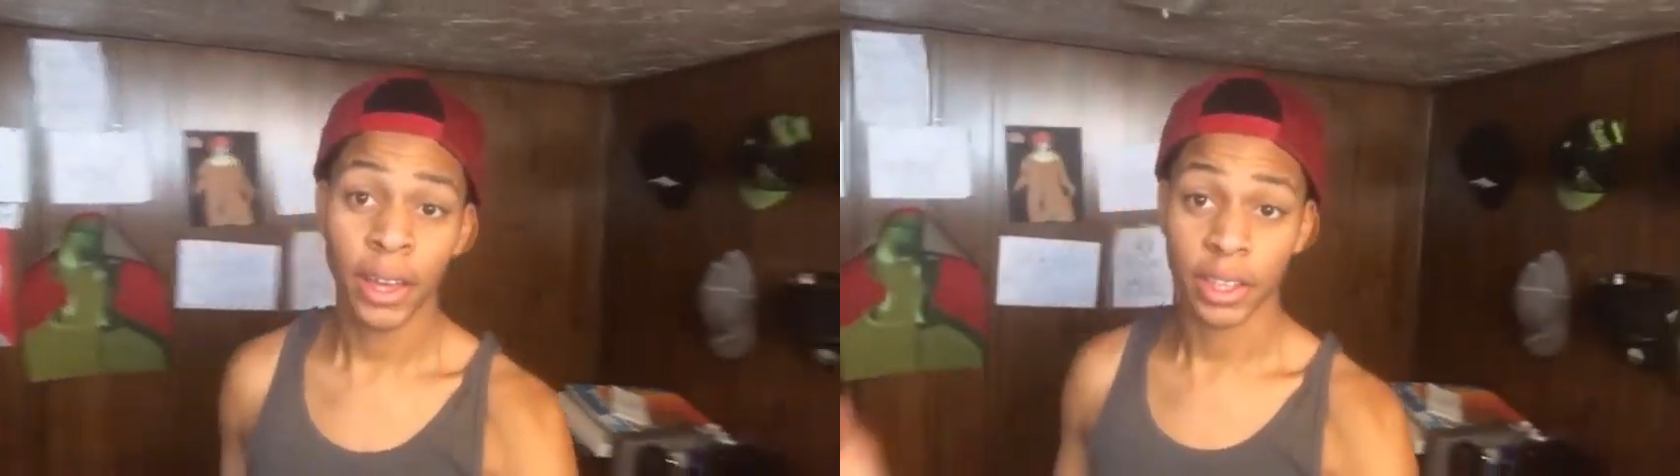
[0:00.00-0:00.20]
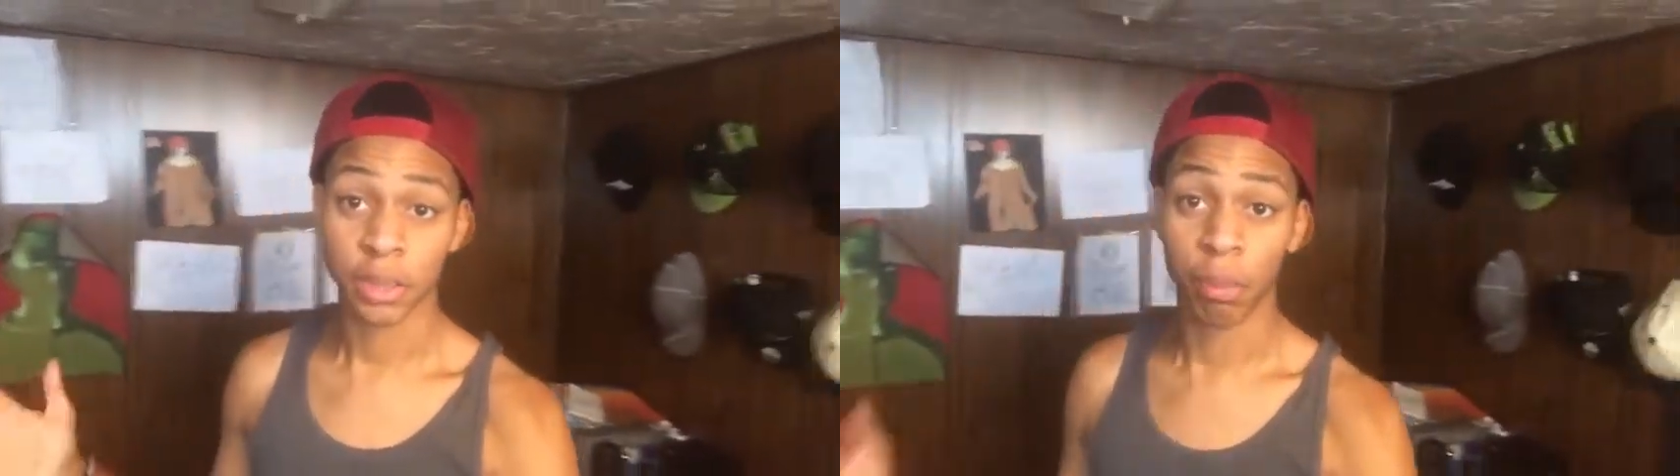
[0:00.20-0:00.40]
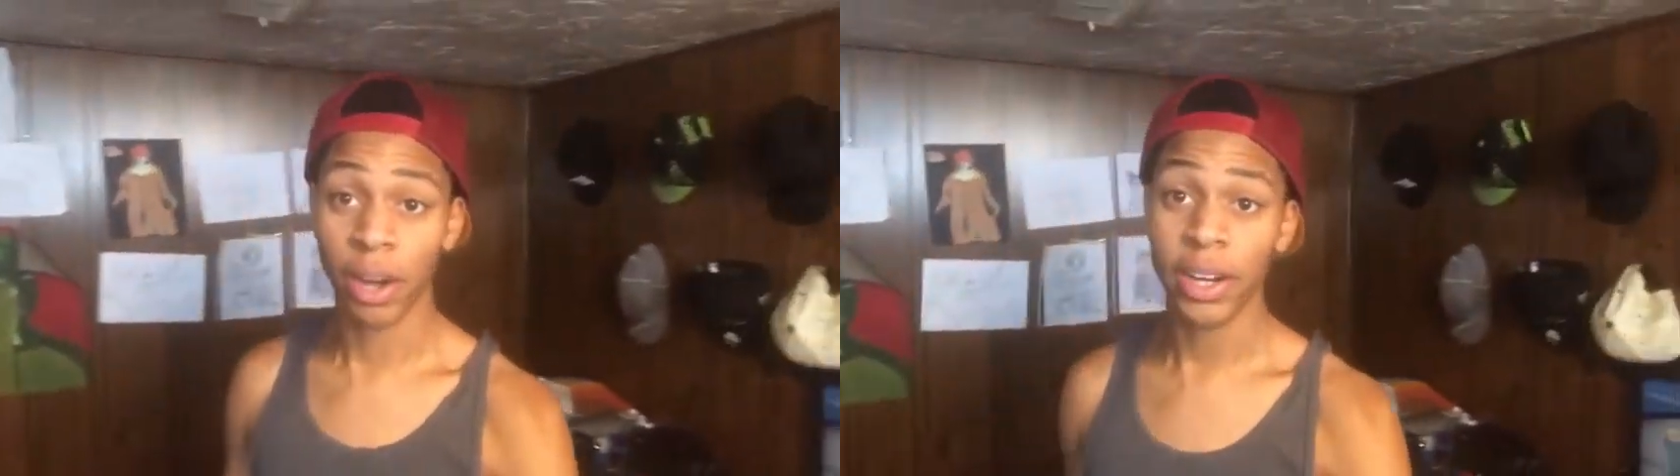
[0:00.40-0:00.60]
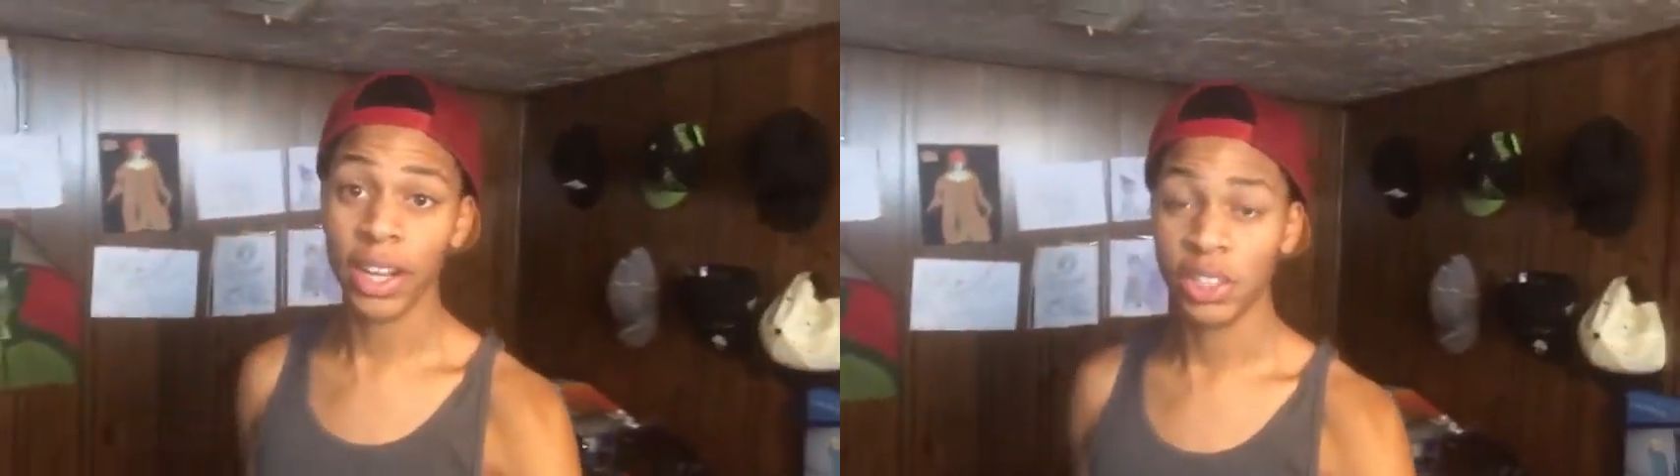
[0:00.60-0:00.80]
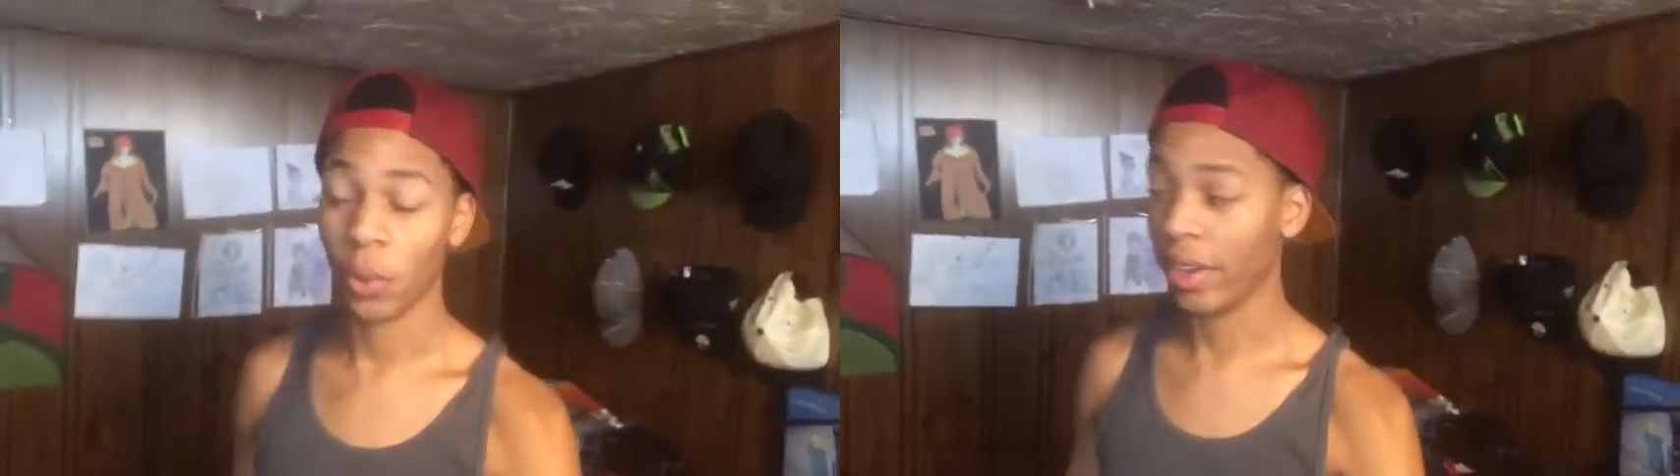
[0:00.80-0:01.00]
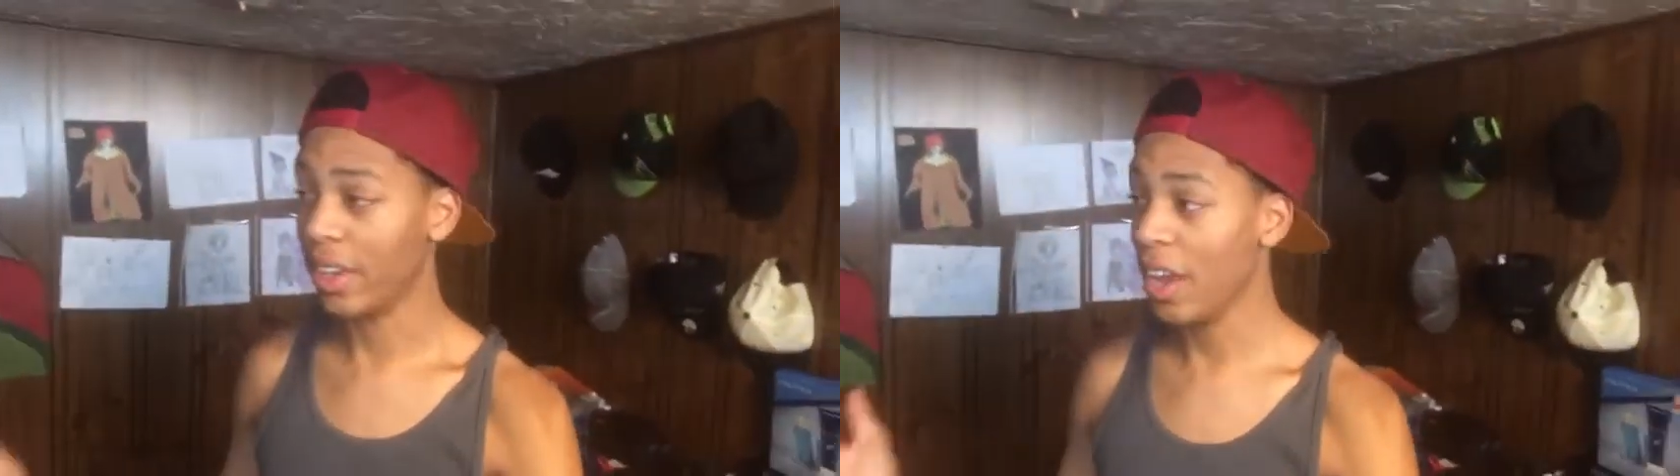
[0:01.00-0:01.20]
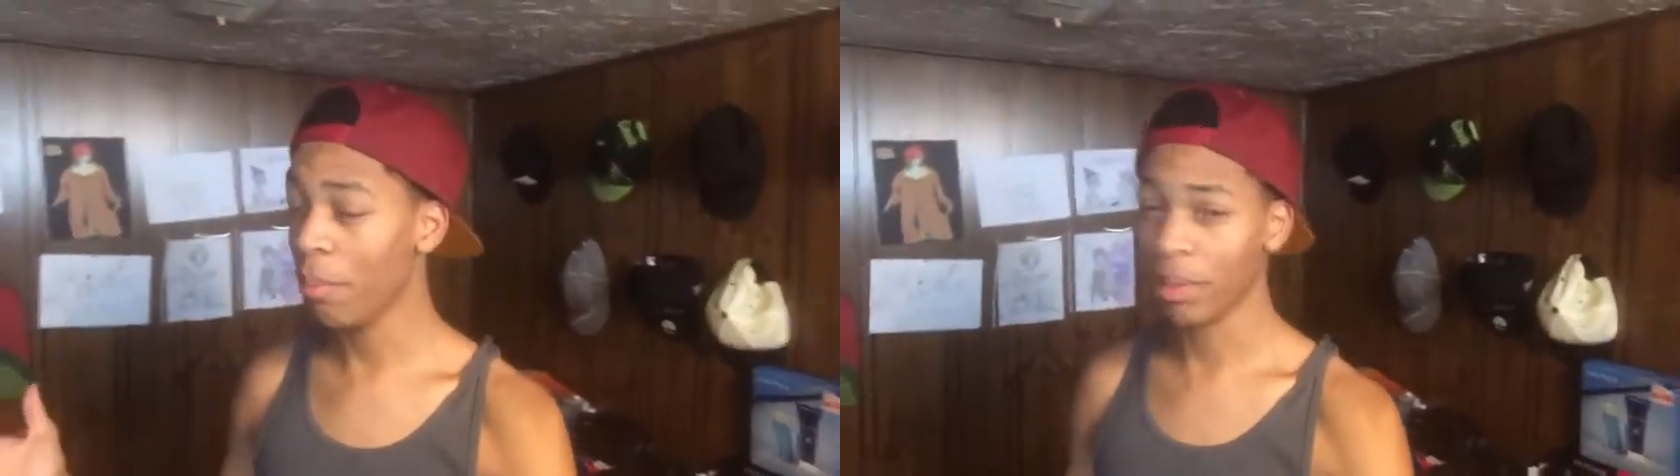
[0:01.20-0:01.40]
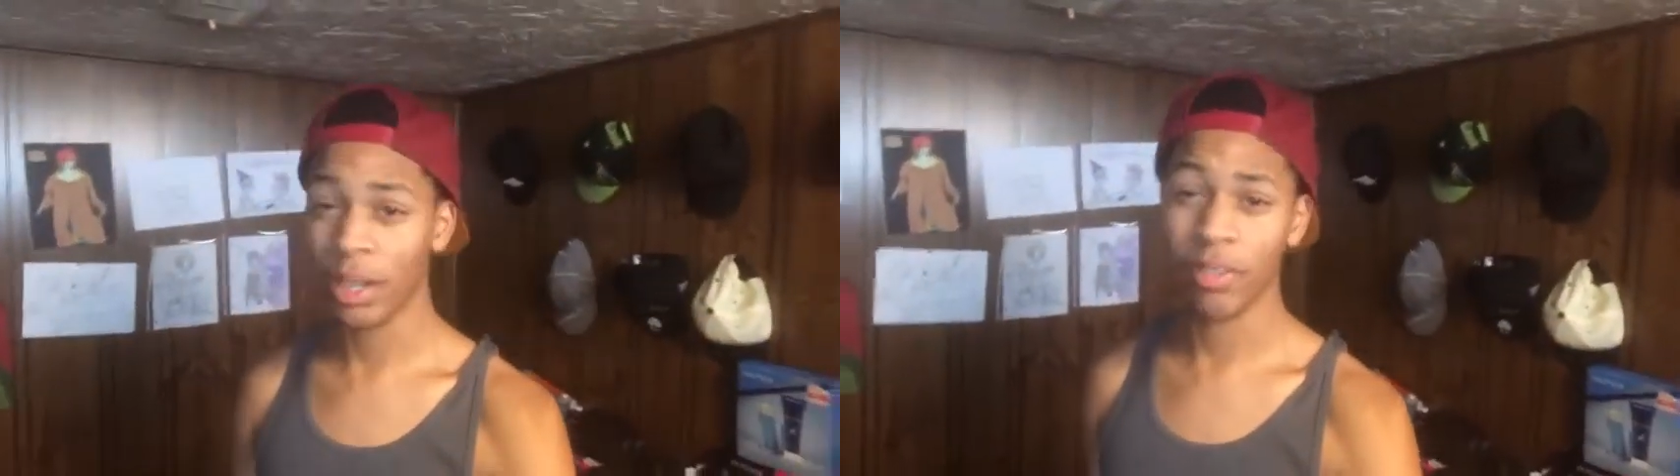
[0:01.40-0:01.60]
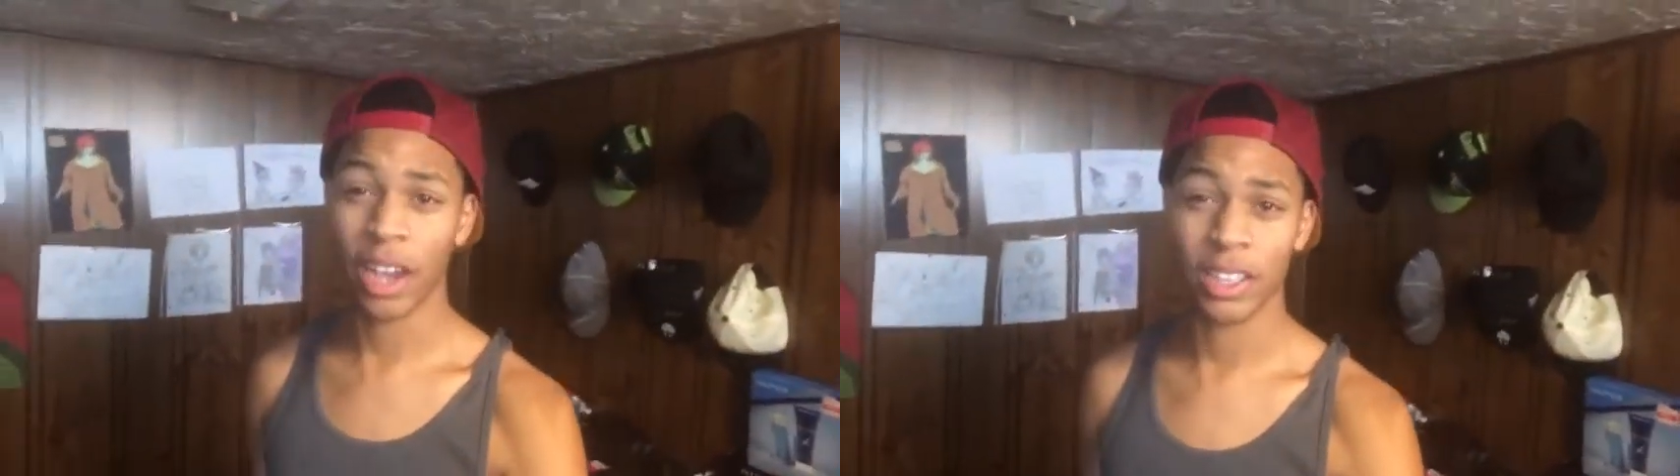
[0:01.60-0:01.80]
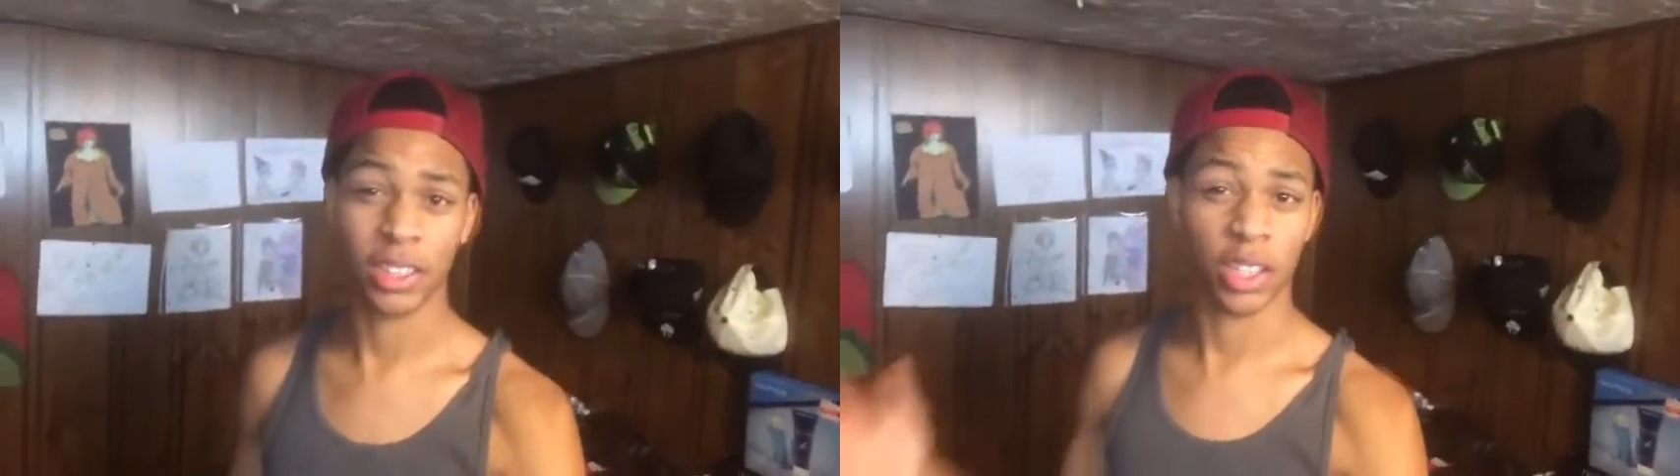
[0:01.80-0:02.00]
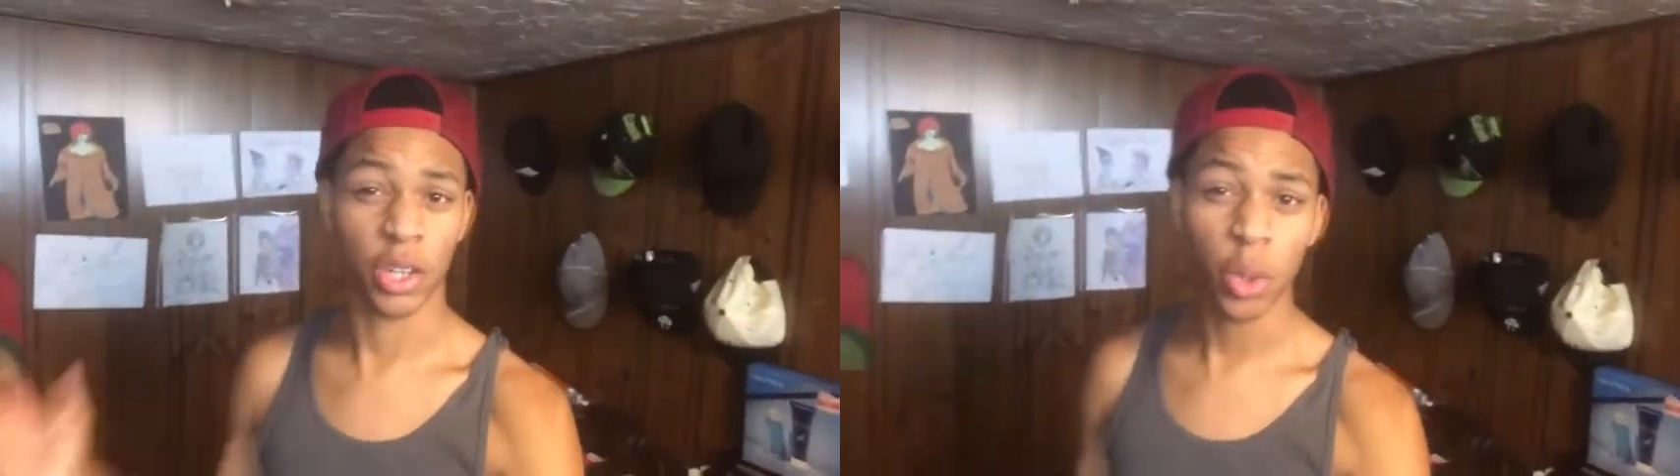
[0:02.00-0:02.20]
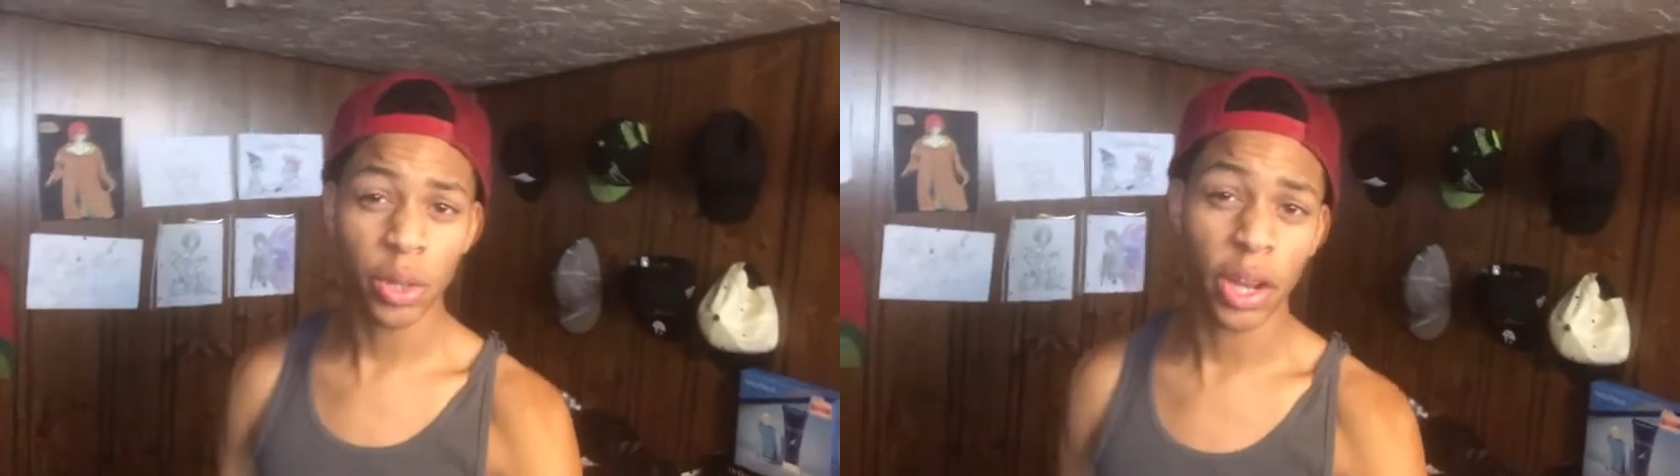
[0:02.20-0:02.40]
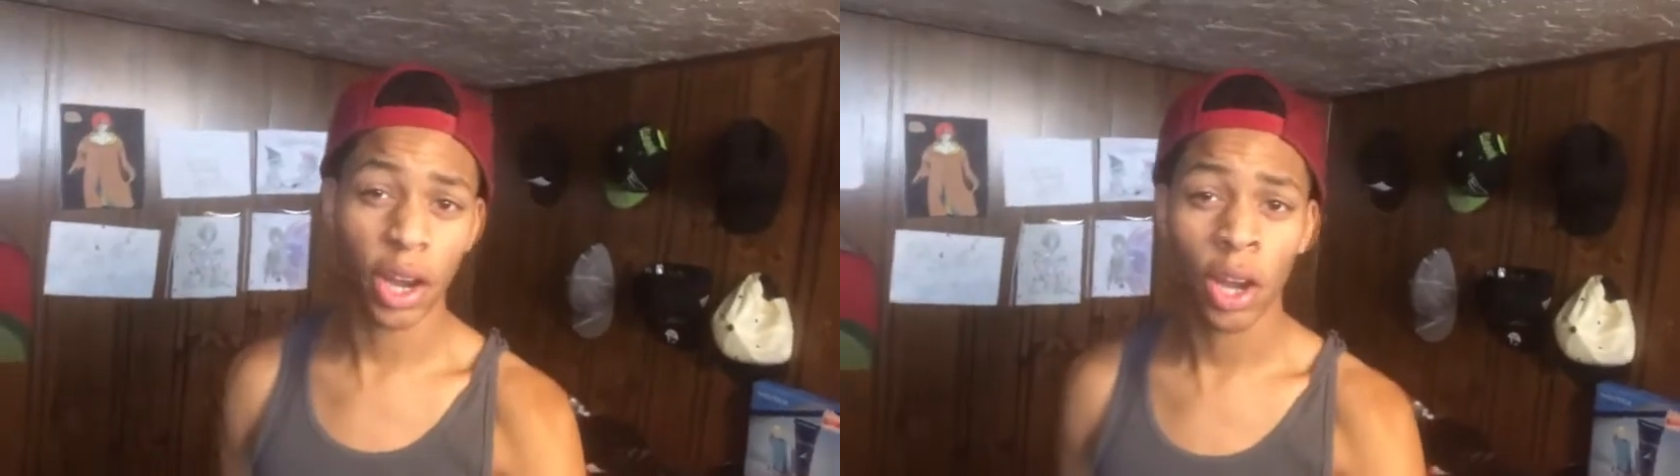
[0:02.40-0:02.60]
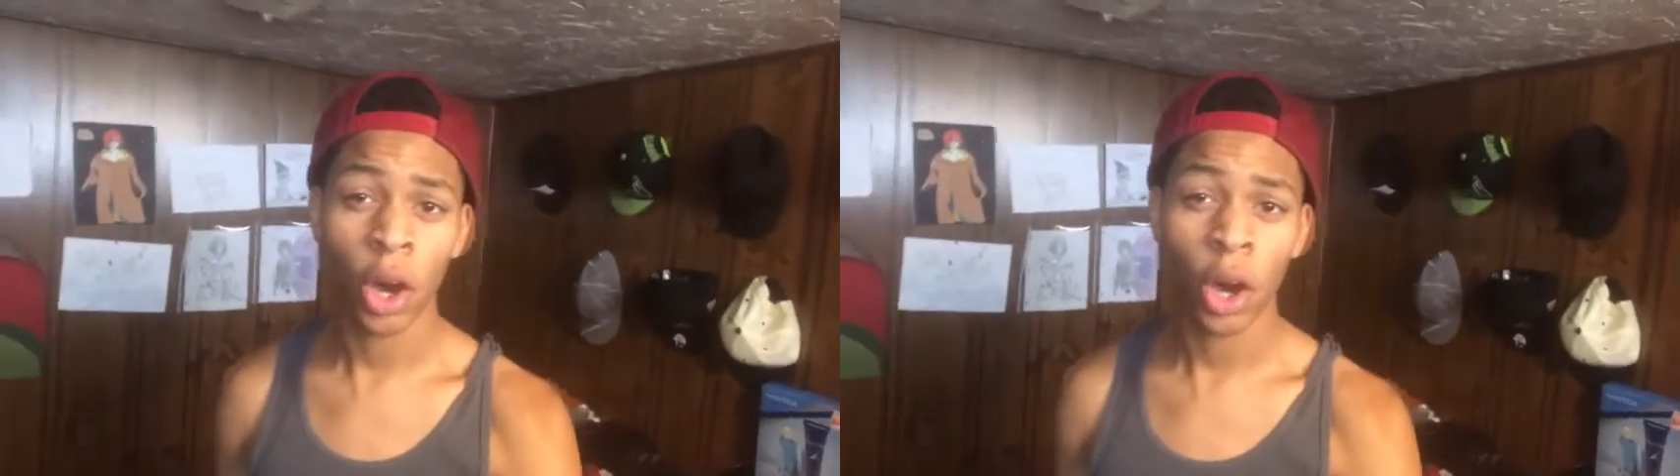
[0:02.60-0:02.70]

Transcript: is Monday, so I can't believe you guys. It's a new year.